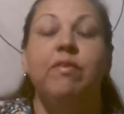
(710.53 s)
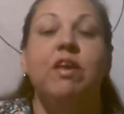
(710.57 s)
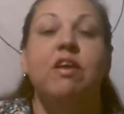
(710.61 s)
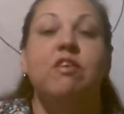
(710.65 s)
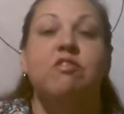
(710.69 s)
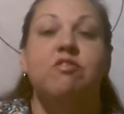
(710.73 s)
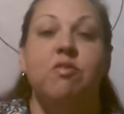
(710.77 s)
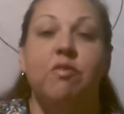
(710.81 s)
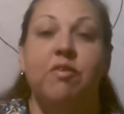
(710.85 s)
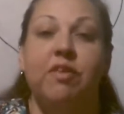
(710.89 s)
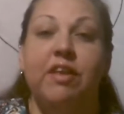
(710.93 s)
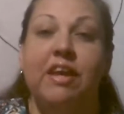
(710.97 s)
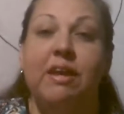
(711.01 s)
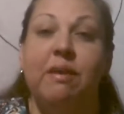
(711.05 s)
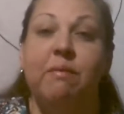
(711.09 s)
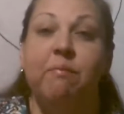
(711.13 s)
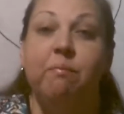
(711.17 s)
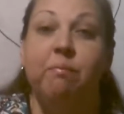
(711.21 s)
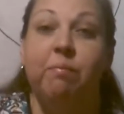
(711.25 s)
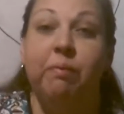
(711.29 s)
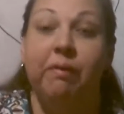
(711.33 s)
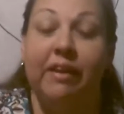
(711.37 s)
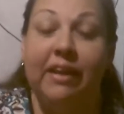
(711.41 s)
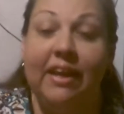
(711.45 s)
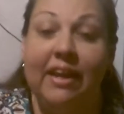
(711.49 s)
So he
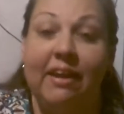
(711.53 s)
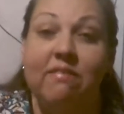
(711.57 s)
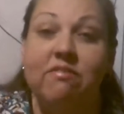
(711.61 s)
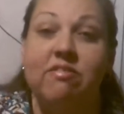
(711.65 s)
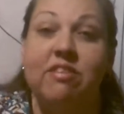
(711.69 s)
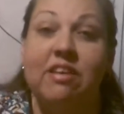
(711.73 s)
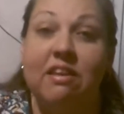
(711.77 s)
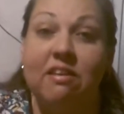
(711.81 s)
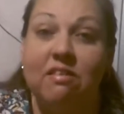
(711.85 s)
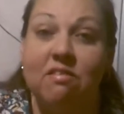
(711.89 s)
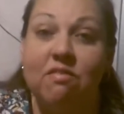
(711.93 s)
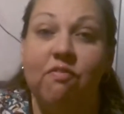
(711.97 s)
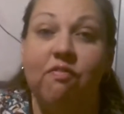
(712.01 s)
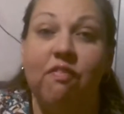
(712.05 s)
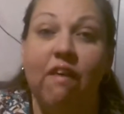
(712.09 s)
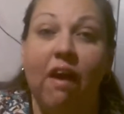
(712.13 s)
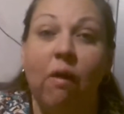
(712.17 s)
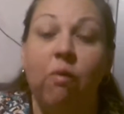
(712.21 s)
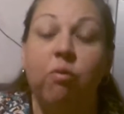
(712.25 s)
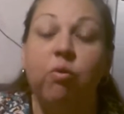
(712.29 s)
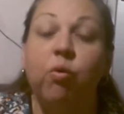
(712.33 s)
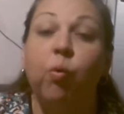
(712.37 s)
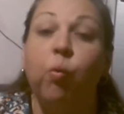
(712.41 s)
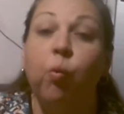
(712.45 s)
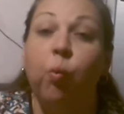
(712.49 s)
believes he's
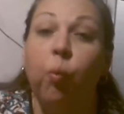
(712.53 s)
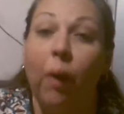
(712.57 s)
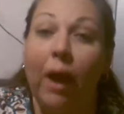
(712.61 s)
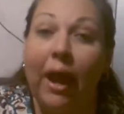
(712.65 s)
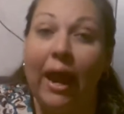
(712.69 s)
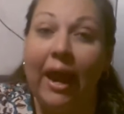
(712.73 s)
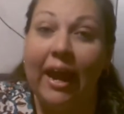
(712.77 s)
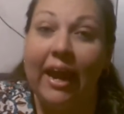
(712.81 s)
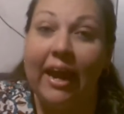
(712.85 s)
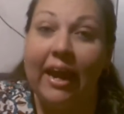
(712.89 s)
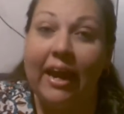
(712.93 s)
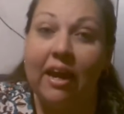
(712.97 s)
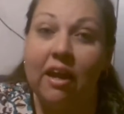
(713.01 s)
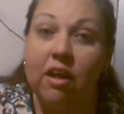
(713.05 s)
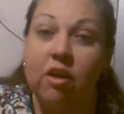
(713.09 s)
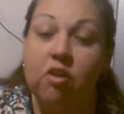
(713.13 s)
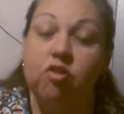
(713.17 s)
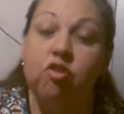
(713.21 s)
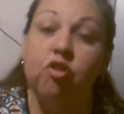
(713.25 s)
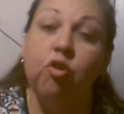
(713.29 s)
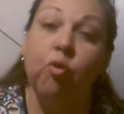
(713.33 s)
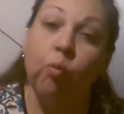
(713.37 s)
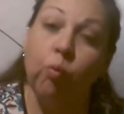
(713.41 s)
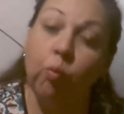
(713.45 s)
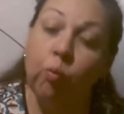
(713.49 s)
found a way
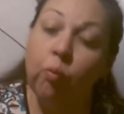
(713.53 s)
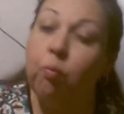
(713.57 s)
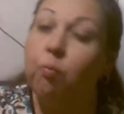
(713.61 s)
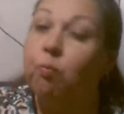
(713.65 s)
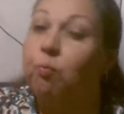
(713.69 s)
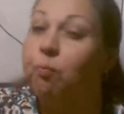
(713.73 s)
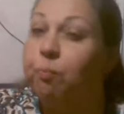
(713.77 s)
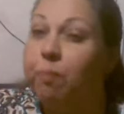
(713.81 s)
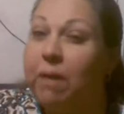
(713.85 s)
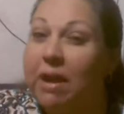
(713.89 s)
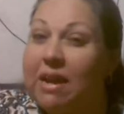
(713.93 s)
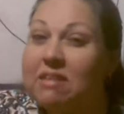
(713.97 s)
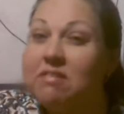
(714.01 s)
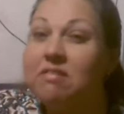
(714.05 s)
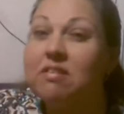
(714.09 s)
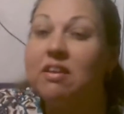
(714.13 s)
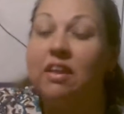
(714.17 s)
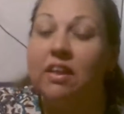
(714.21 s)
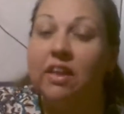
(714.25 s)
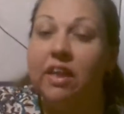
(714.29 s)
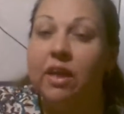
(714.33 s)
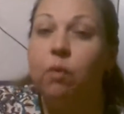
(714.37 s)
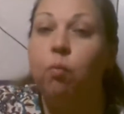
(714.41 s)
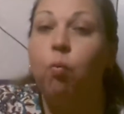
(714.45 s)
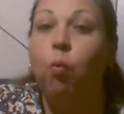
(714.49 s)
to
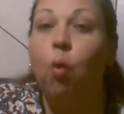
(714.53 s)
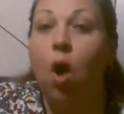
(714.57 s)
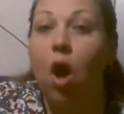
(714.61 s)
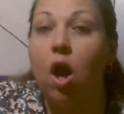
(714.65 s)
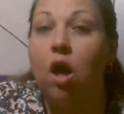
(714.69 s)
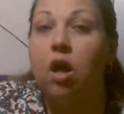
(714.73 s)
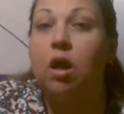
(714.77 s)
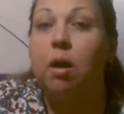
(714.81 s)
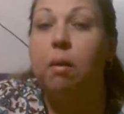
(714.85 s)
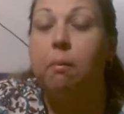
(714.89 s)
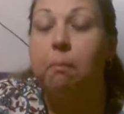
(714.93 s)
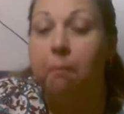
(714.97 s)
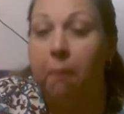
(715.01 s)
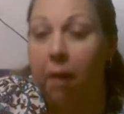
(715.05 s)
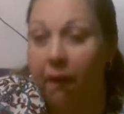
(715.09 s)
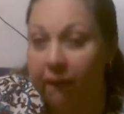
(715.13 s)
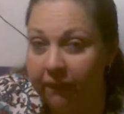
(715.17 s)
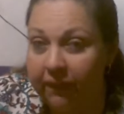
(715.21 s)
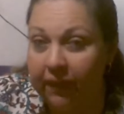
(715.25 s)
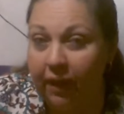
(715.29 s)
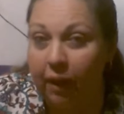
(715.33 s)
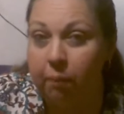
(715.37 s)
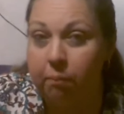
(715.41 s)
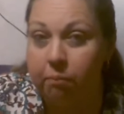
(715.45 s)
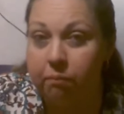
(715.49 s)
basically walk
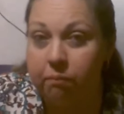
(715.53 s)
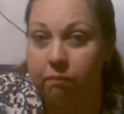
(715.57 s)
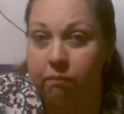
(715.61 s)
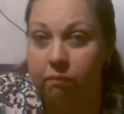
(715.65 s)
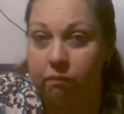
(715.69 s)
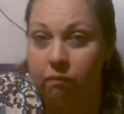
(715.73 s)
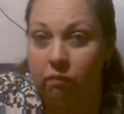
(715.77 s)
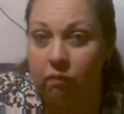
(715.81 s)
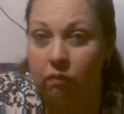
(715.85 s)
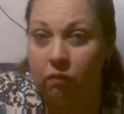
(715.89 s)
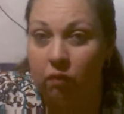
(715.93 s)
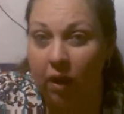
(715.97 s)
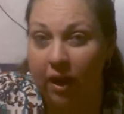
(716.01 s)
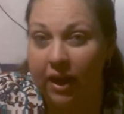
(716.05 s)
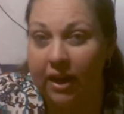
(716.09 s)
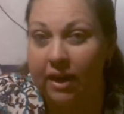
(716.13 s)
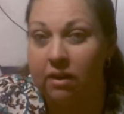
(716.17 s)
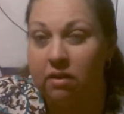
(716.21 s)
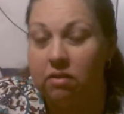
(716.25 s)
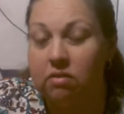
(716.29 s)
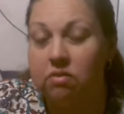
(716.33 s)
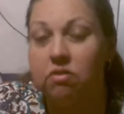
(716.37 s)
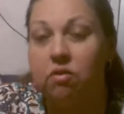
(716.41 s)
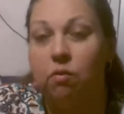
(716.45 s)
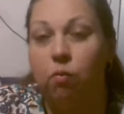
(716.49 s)
among them.
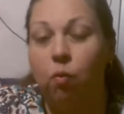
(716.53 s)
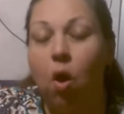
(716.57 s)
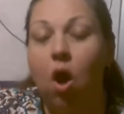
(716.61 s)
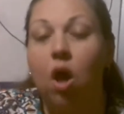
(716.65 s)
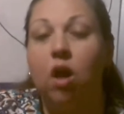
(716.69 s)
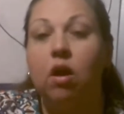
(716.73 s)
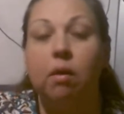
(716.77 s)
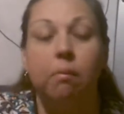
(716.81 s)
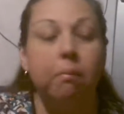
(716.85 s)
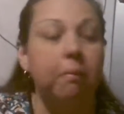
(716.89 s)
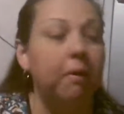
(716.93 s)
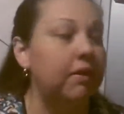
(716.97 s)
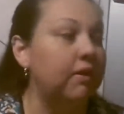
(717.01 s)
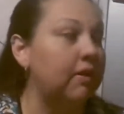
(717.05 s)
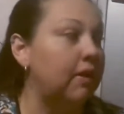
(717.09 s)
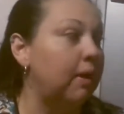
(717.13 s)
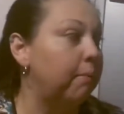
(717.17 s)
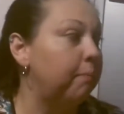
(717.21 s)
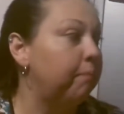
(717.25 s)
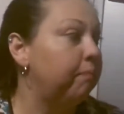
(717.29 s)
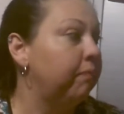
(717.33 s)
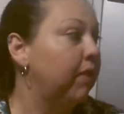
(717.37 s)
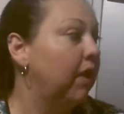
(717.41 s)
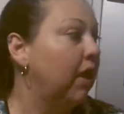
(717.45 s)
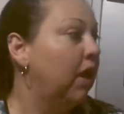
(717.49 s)
Right? To walk among
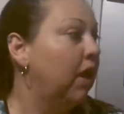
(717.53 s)
them.